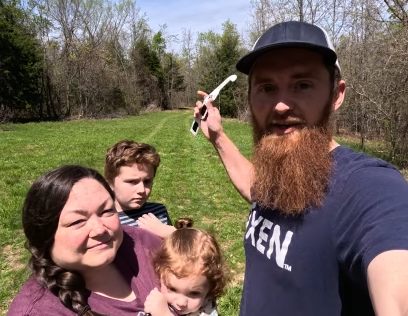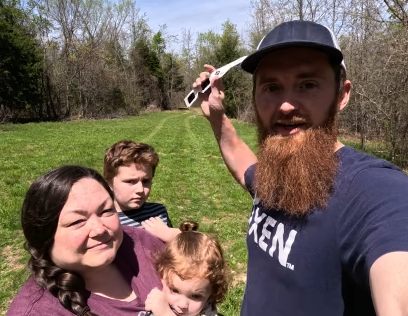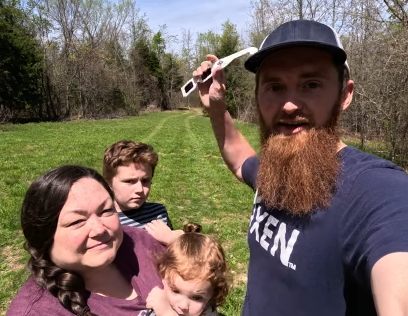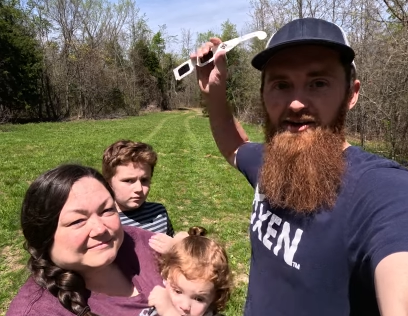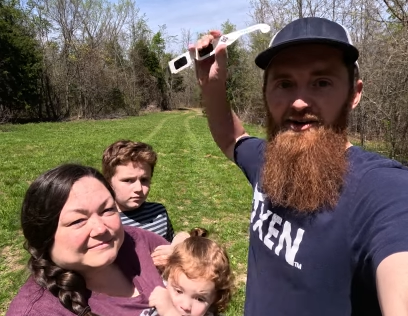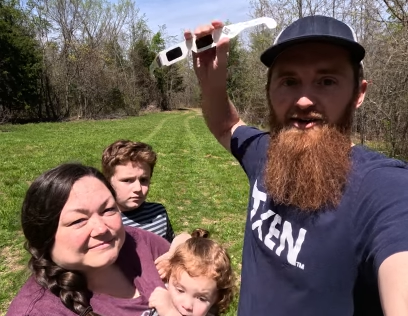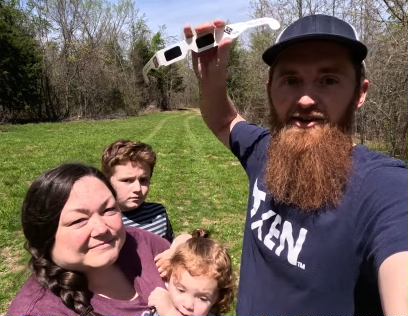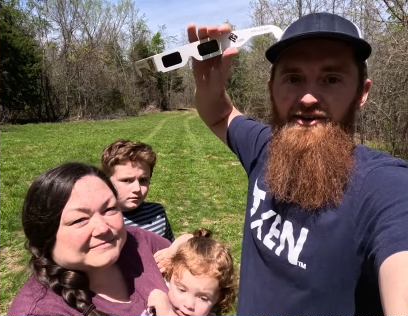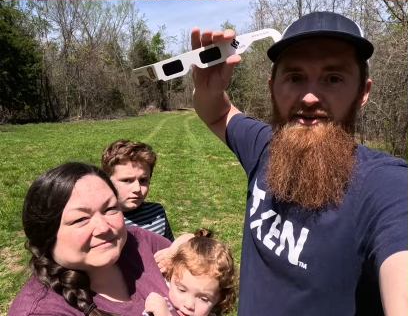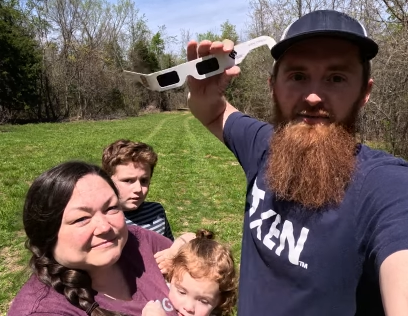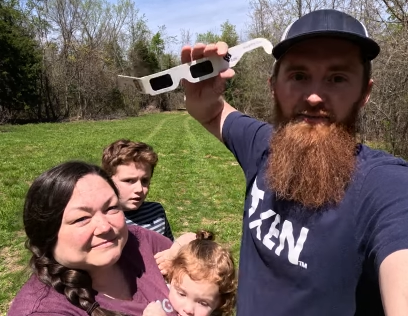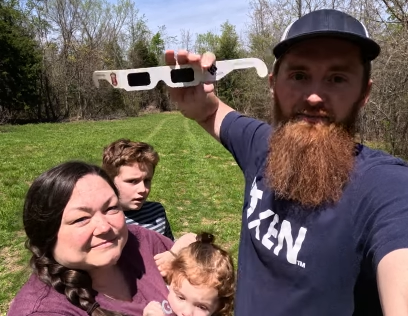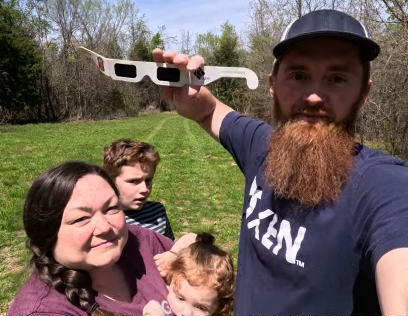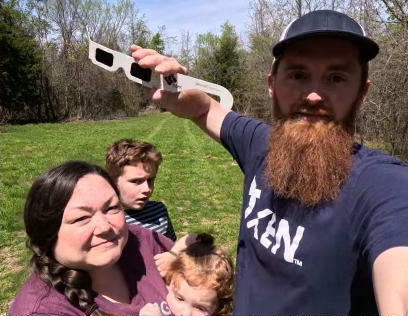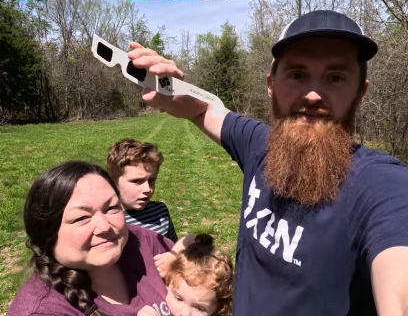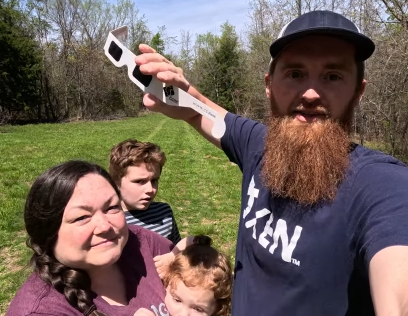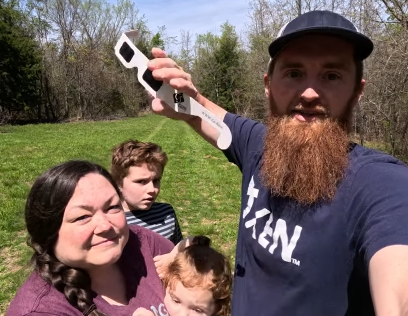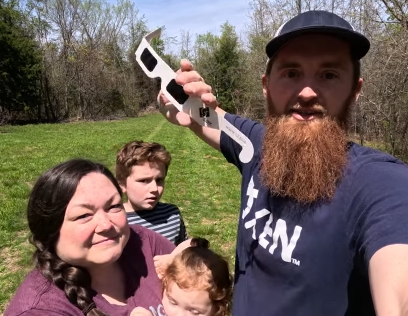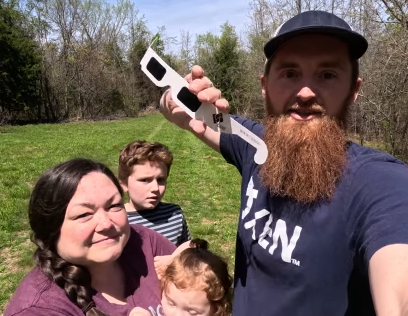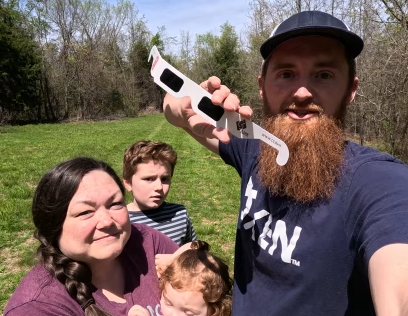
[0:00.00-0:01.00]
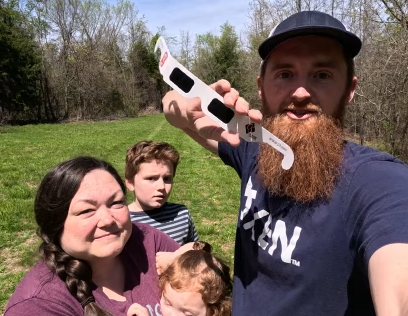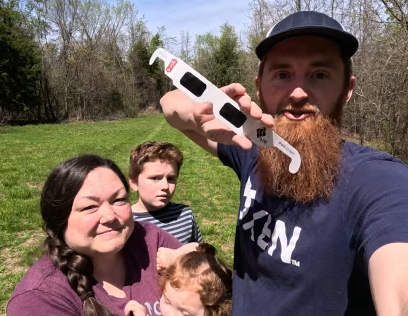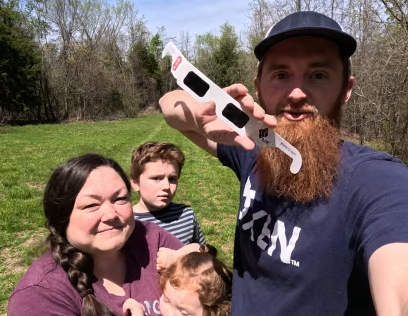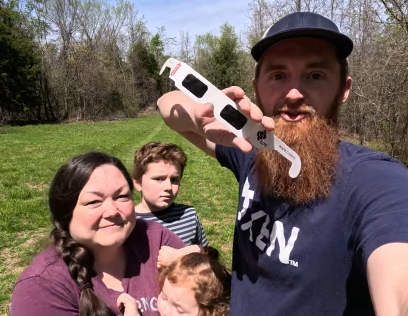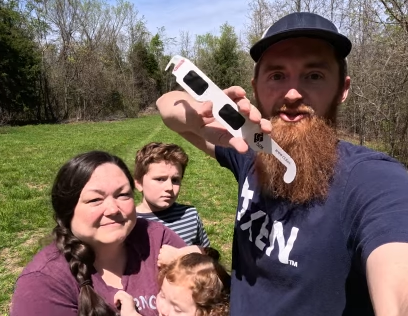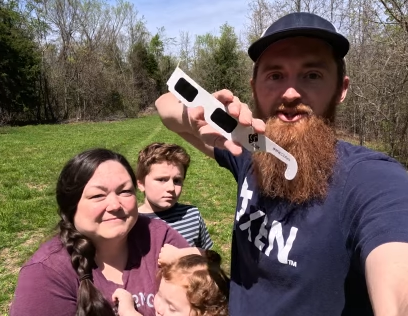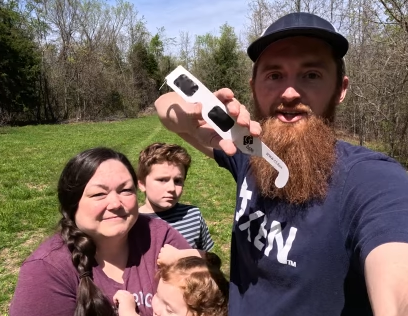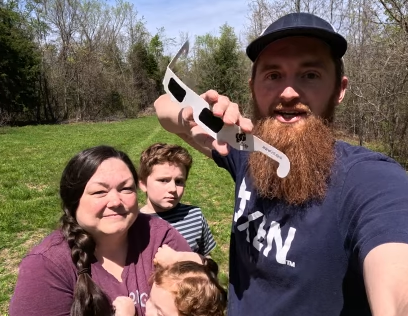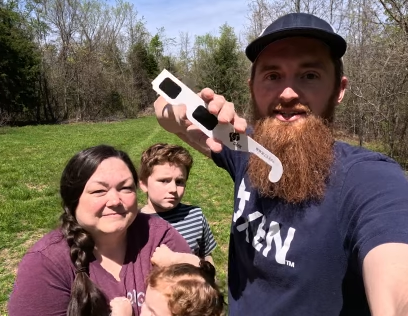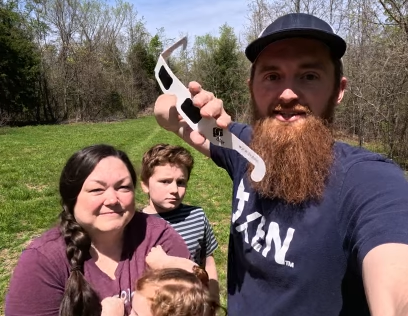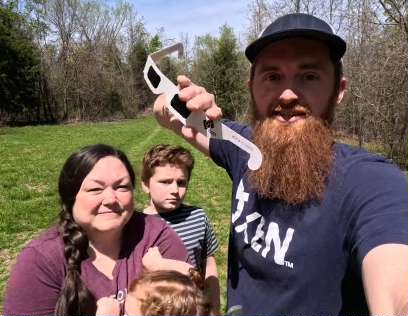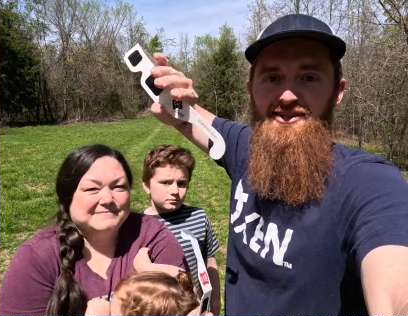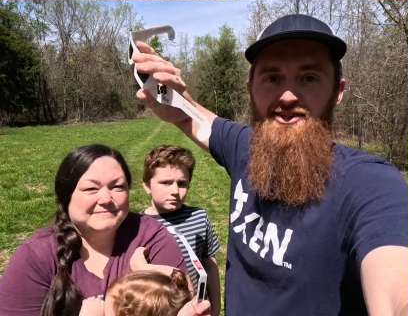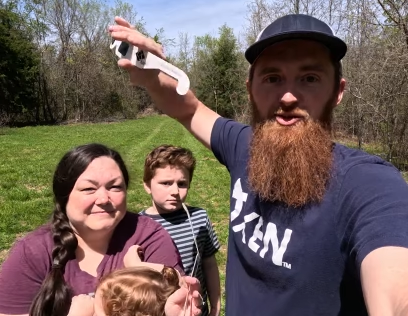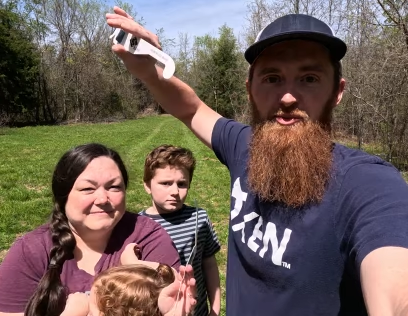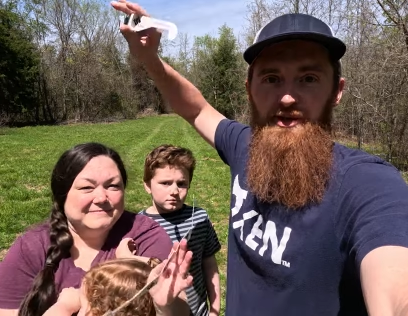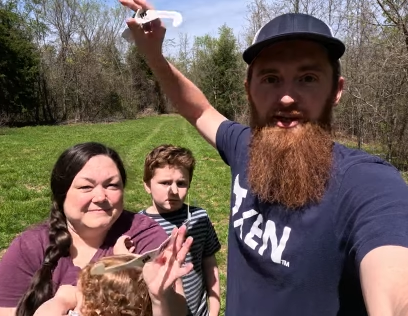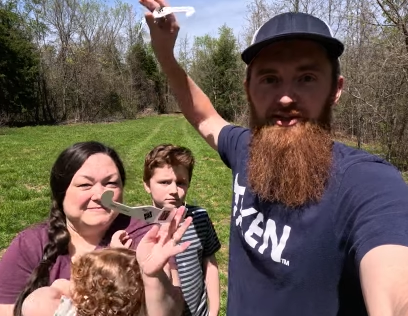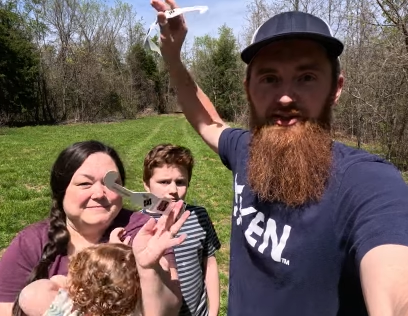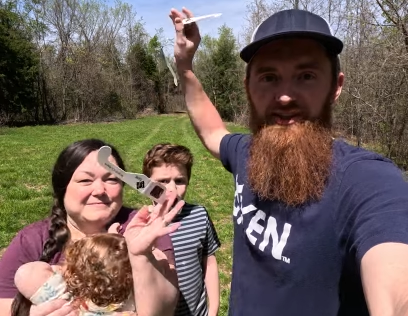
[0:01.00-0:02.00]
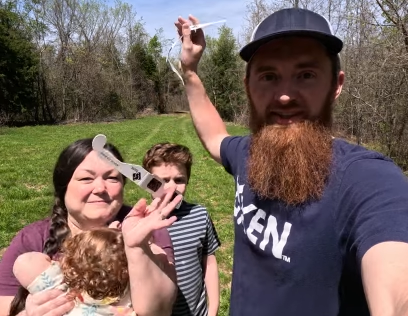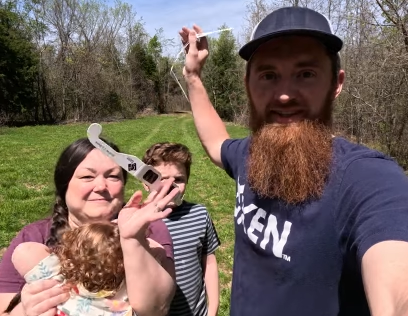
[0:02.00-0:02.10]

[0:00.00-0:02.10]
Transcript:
Speaker 1: we got our solar glasses so we can